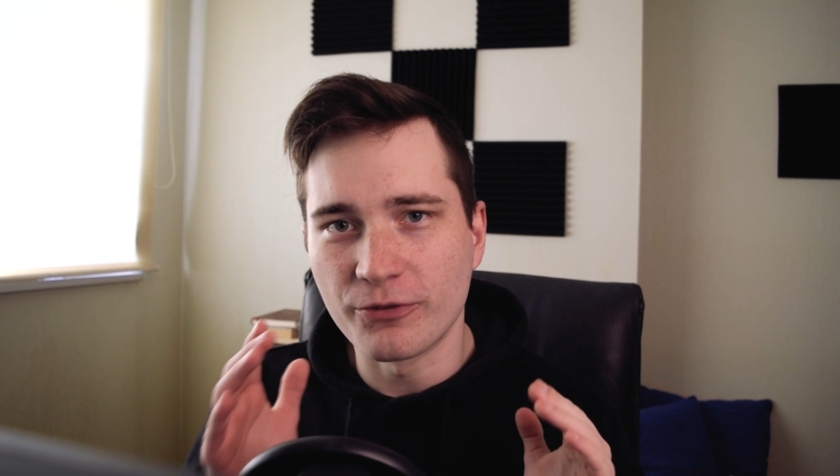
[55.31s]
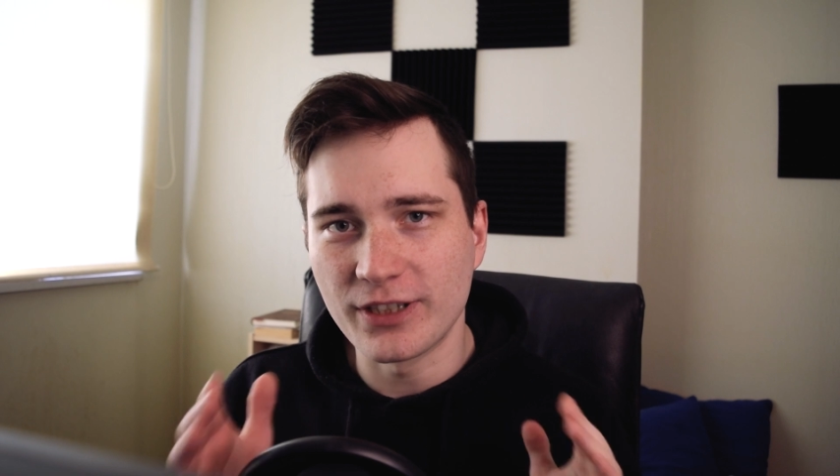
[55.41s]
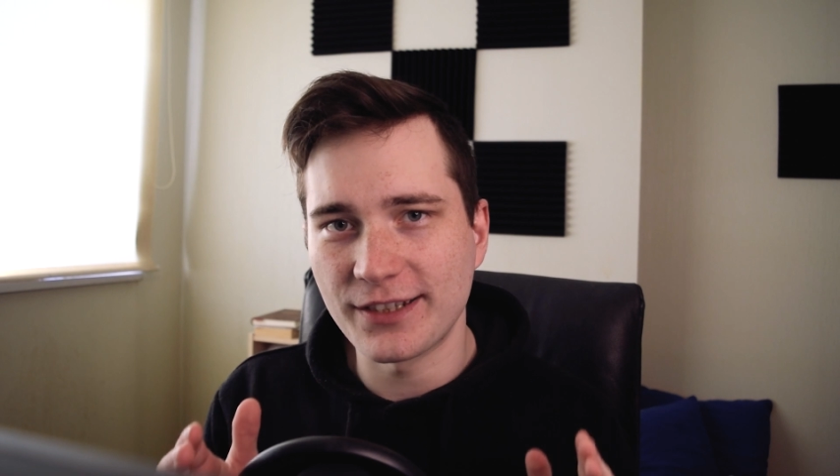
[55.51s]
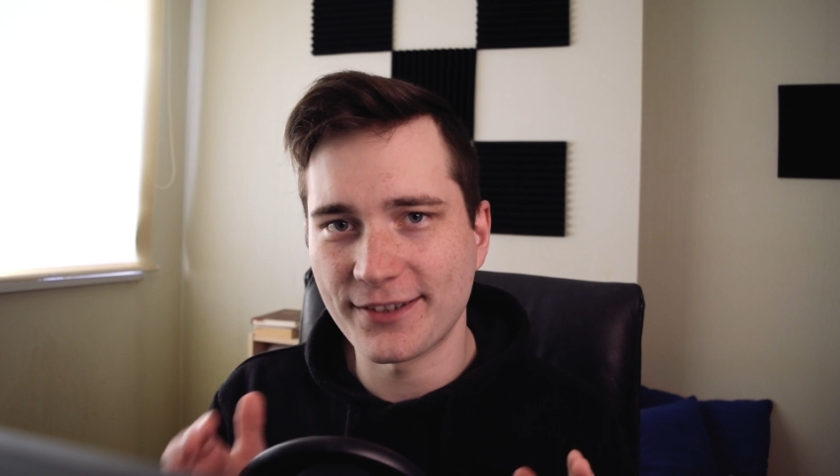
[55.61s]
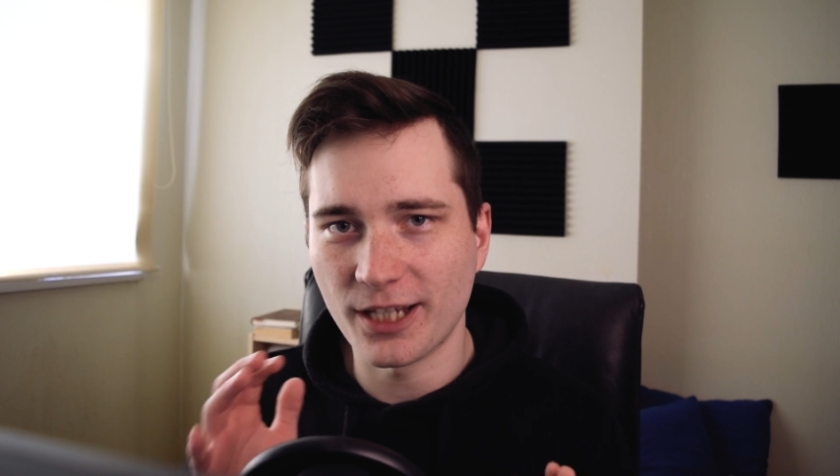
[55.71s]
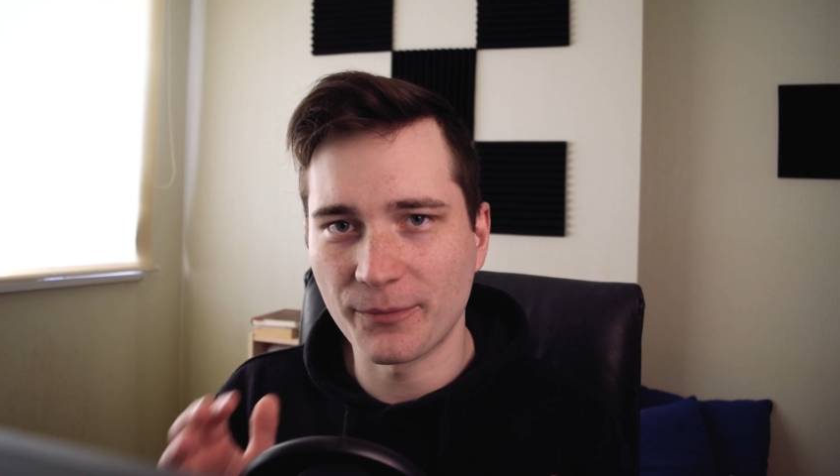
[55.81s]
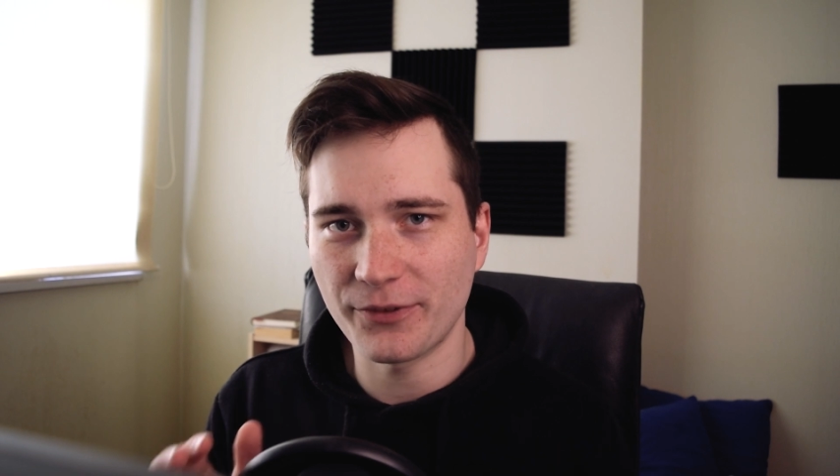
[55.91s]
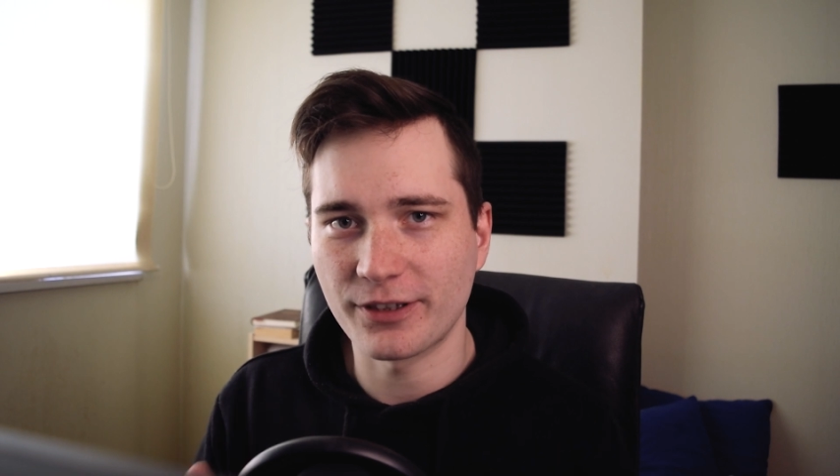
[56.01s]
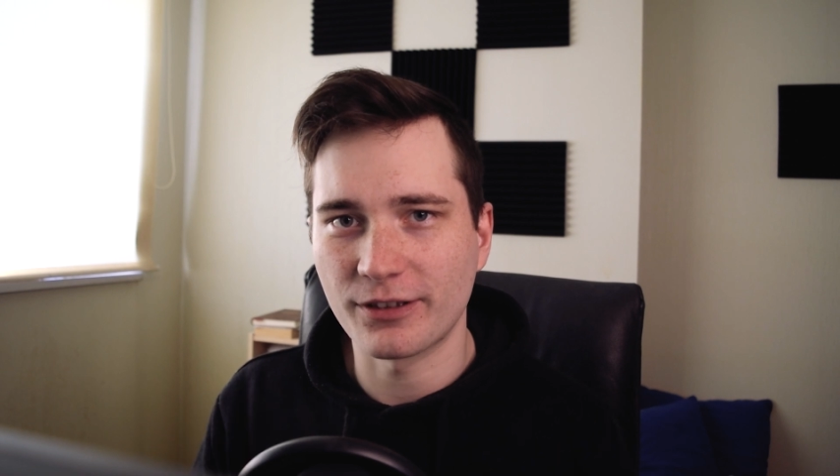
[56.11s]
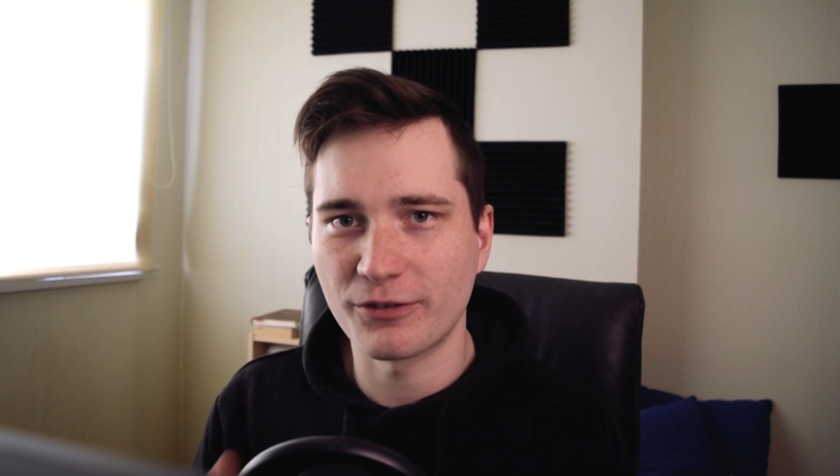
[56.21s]
you need
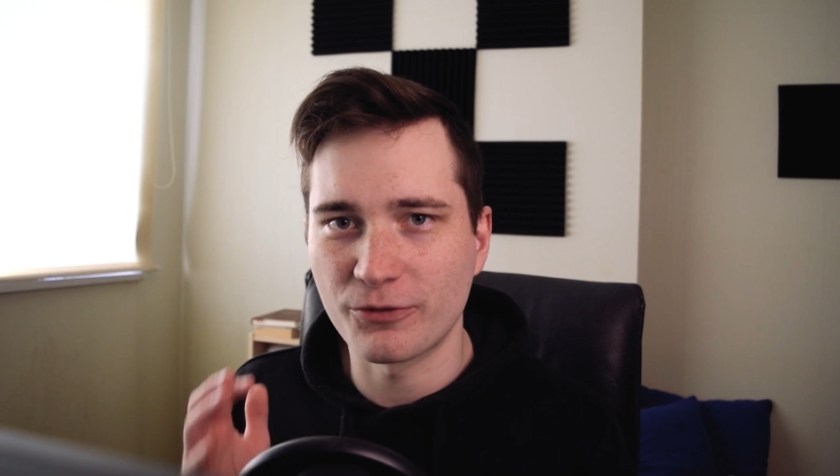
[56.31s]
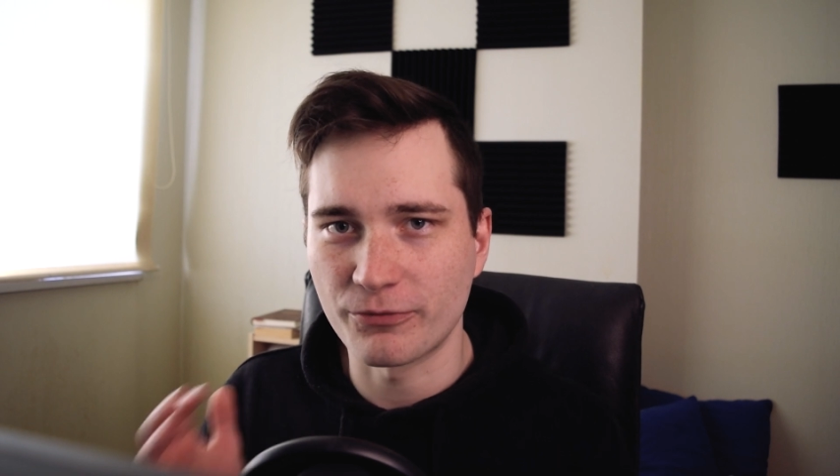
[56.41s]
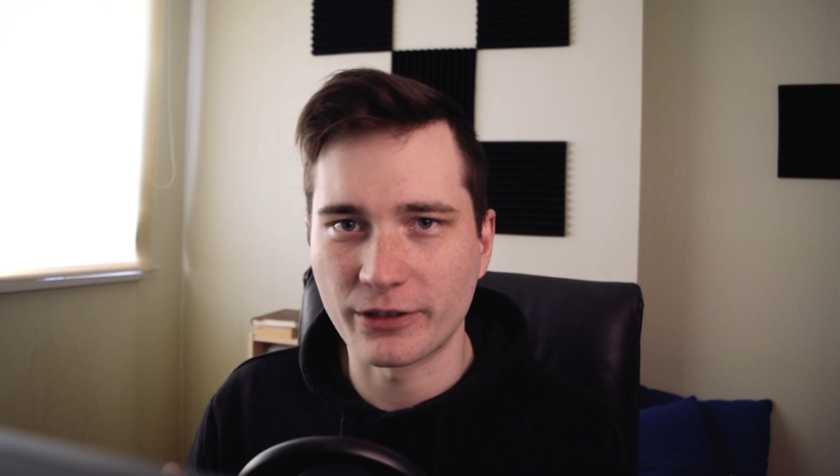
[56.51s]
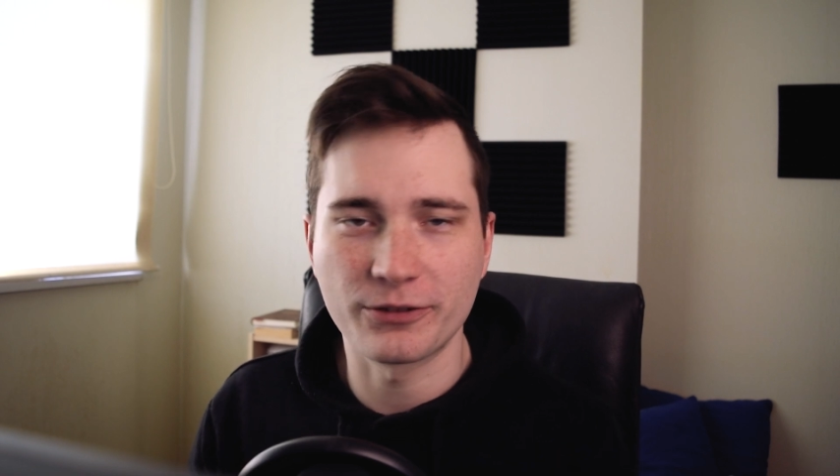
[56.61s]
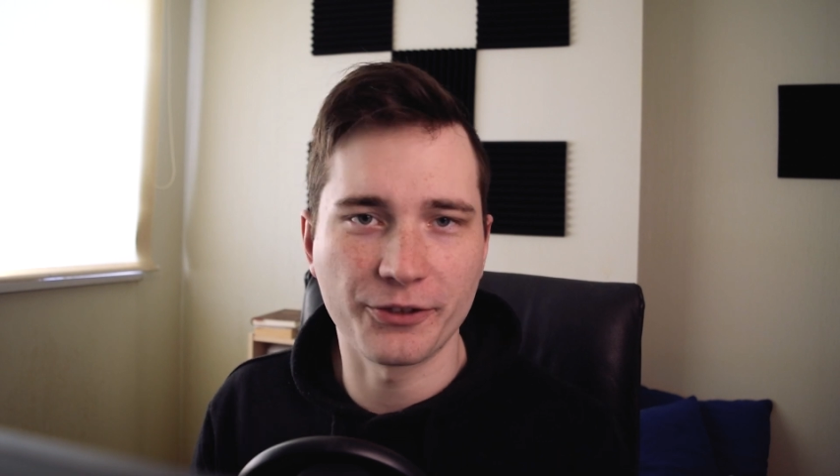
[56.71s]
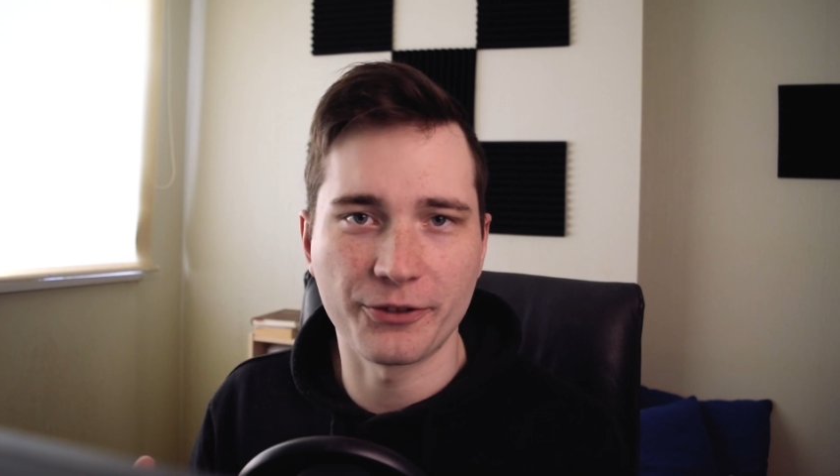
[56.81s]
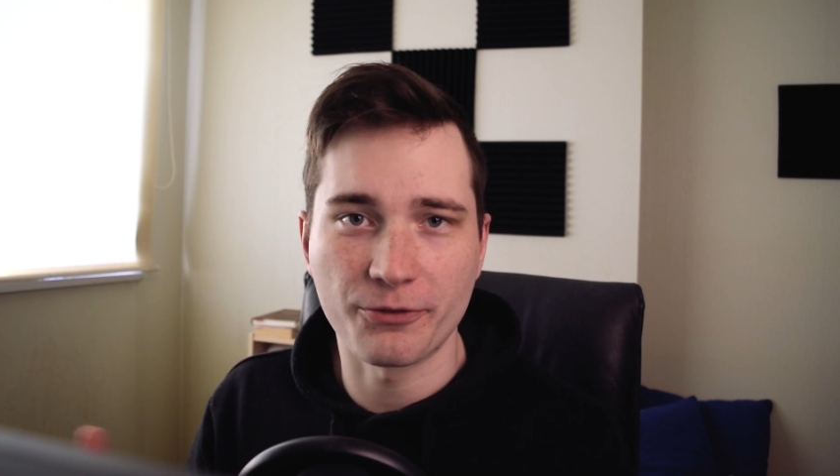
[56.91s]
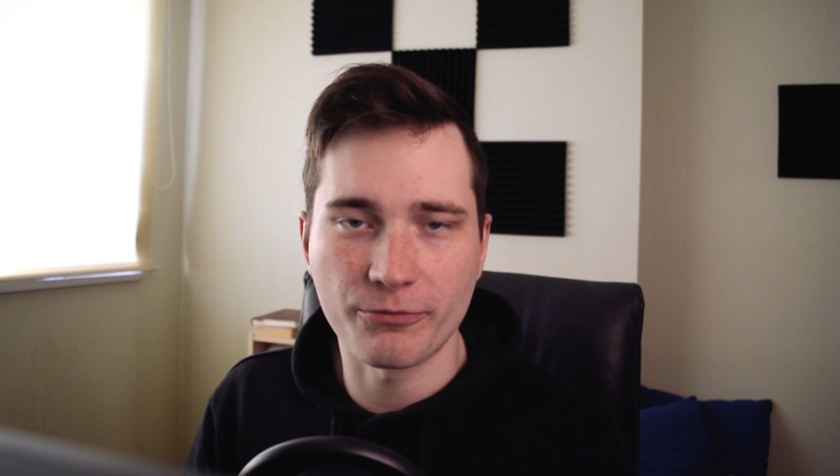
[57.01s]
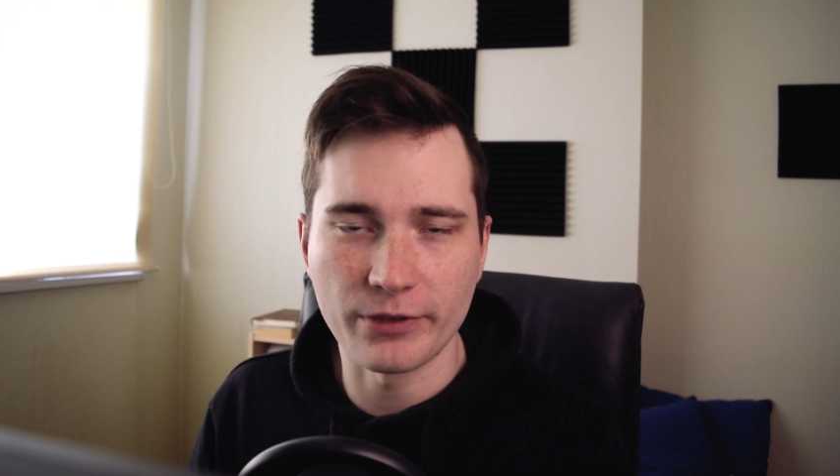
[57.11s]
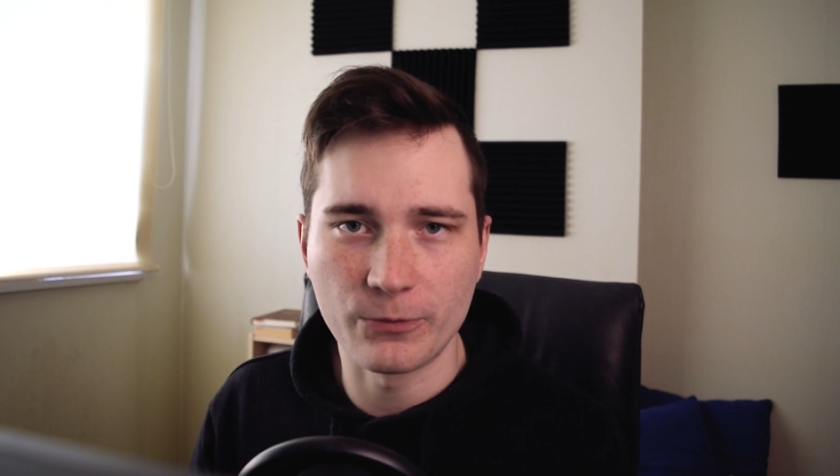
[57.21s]
something to record your
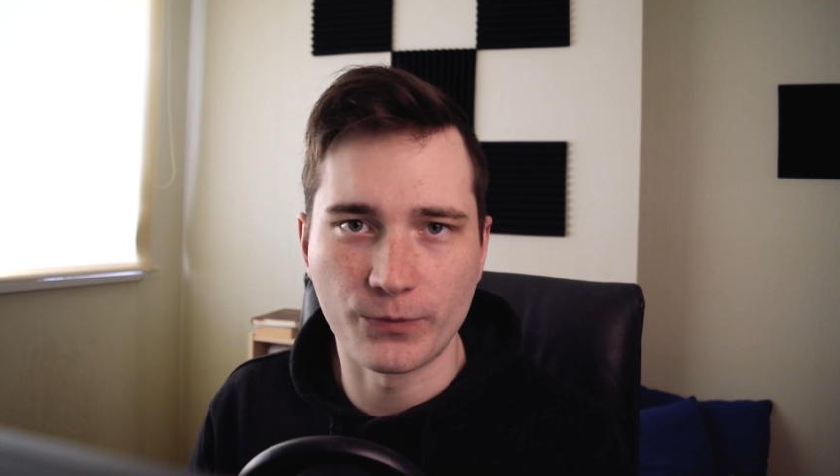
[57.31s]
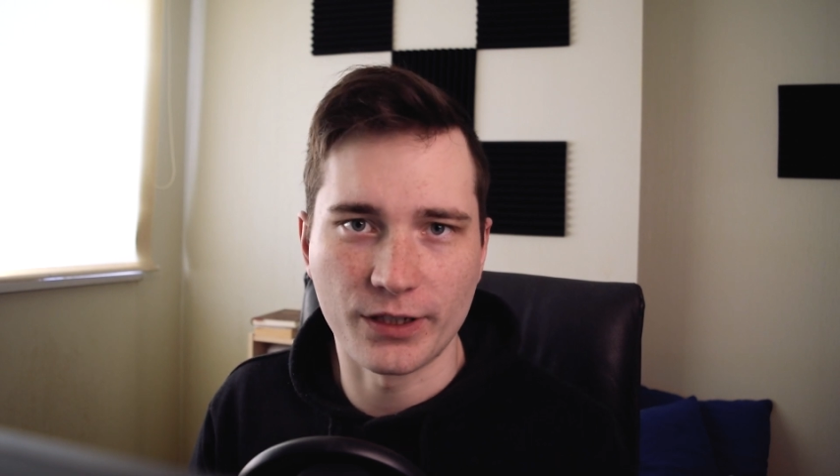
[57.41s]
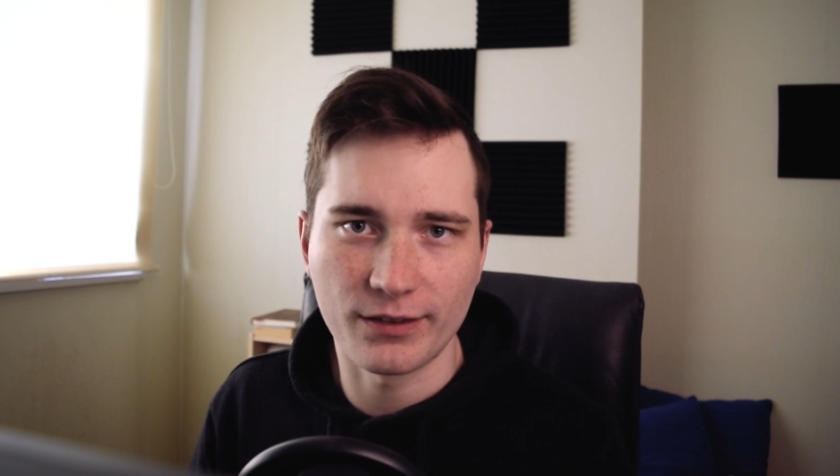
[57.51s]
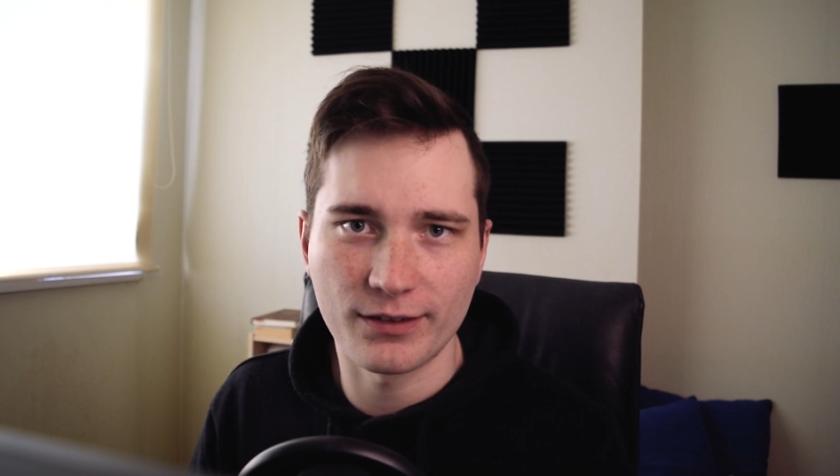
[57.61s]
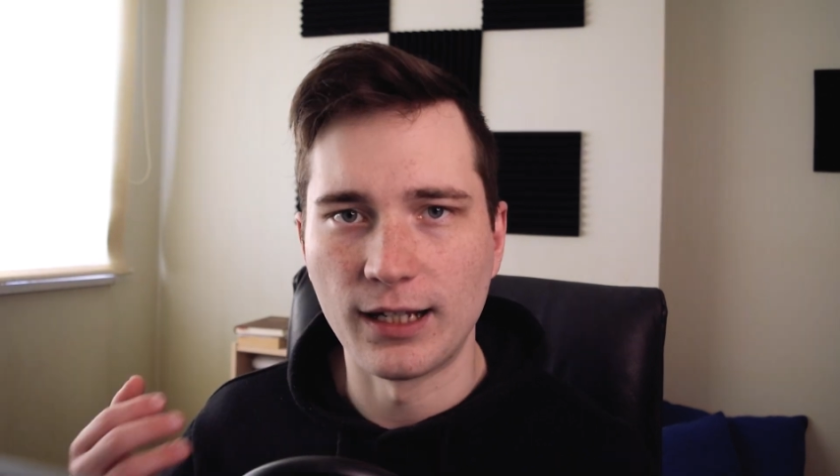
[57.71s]
screen with.